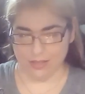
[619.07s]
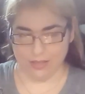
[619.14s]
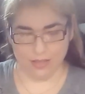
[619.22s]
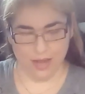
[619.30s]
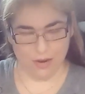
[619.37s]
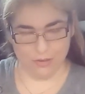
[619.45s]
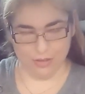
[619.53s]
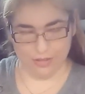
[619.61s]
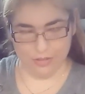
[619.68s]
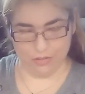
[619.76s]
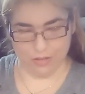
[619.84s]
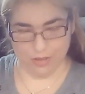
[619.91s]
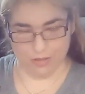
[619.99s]
Not really
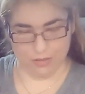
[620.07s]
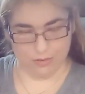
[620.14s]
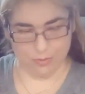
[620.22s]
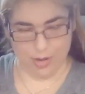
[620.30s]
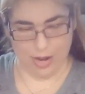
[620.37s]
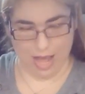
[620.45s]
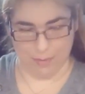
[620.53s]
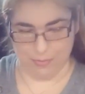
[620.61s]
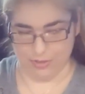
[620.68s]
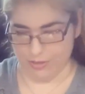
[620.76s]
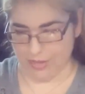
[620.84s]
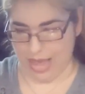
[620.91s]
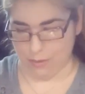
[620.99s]
sure what happened
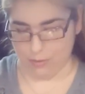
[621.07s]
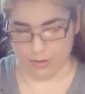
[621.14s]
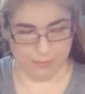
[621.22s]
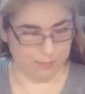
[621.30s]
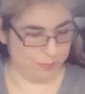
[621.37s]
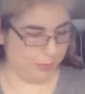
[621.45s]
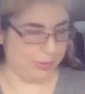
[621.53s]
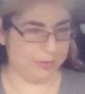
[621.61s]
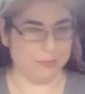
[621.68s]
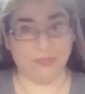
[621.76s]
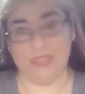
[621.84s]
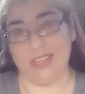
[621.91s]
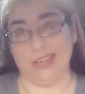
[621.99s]
to that one, but
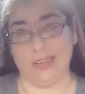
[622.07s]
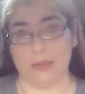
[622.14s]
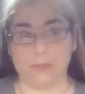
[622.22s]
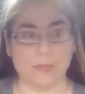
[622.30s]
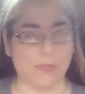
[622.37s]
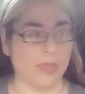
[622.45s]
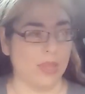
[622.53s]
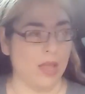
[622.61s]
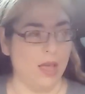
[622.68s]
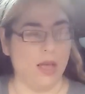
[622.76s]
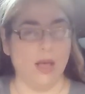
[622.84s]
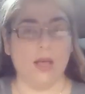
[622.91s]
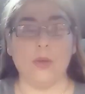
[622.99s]
eh.
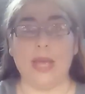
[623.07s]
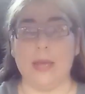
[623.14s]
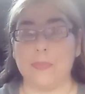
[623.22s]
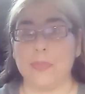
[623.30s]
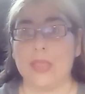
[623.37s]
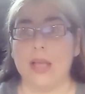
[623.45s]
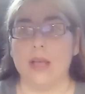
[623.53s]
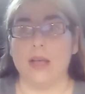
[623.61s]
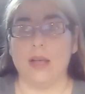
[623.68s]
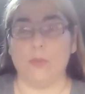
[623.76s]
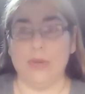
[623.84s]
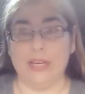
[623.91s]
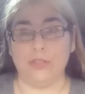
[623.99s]
Okay,
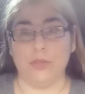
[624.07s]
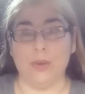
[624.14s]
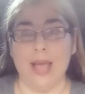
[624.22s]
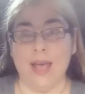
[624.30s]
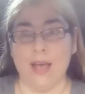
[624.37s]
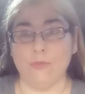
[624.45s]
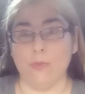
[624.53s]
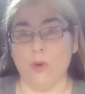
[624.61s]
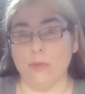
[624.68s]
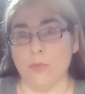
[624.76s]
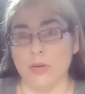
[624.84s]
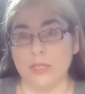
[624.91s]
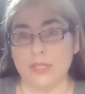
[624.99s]
we do have one
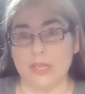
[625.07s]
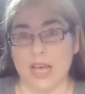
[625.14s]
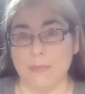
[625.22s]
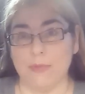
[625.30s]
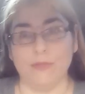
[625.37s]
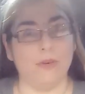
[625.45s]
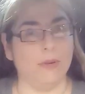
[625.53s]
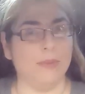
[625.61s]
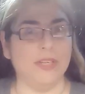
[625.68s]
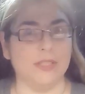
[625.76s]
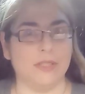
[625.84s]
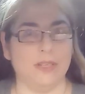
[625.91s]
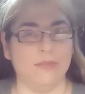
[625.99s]
more step before we
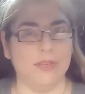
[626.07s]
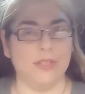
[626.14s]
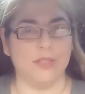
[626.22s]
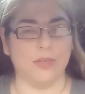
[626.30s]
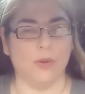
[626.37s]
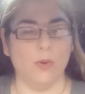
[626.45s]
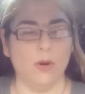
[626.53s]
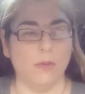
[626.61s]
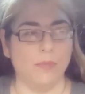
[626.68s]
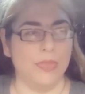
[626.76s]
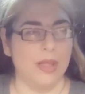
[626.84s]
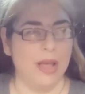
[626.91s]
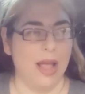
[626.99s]
just leave these to cool.
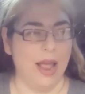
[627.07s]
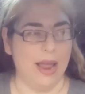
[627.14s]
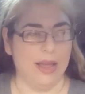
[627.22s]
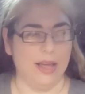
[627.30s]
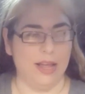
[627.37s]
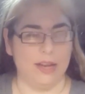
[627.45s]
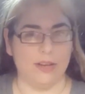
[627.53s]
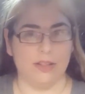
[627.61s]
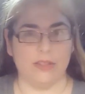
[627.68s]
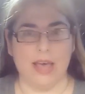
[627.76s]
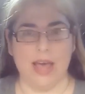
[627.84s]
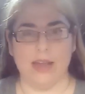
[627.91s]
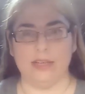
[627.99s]
And
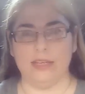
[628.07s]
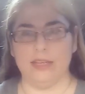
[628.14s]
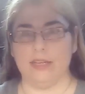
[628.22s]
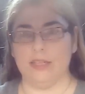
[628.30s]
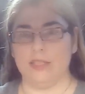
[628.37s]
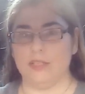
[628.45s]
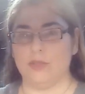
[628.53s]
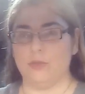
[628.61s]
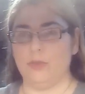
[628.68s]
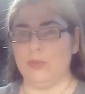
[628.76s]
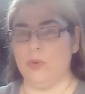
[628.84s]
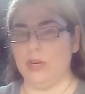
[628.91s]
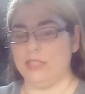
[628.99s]
that is, we
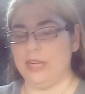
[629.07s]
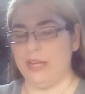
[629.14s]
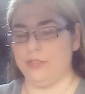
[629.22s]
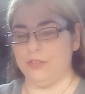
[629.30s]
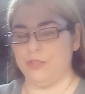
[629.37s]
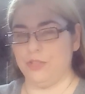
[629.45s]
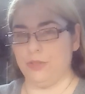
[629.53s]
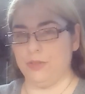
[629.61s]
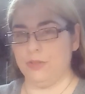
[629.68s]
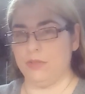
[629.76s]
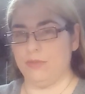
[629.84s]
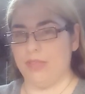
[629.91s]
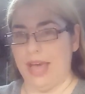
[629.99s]
want to take the juice
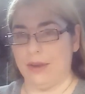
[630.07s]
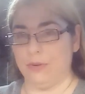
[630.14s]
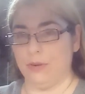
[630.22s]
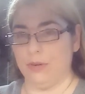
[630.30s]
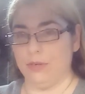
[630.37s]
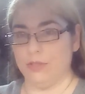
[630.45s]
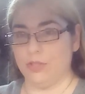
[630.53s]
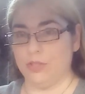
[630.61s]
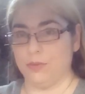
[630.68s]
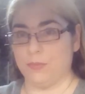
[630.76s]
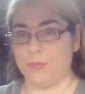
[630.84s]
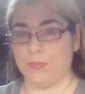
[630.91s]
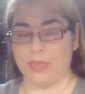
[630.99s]
of that orange,
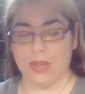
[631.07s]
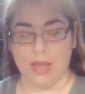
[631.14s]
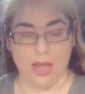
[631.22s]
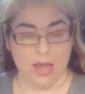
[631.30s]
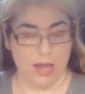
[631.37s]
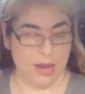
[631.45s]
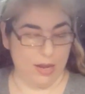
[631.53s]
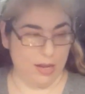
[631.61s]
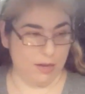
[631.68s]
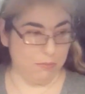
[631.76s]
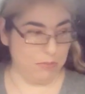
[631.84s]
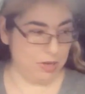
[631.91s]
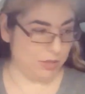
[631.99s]

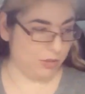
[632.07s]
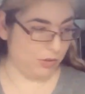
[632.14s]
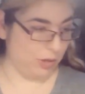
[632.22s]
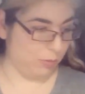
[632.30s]
and much like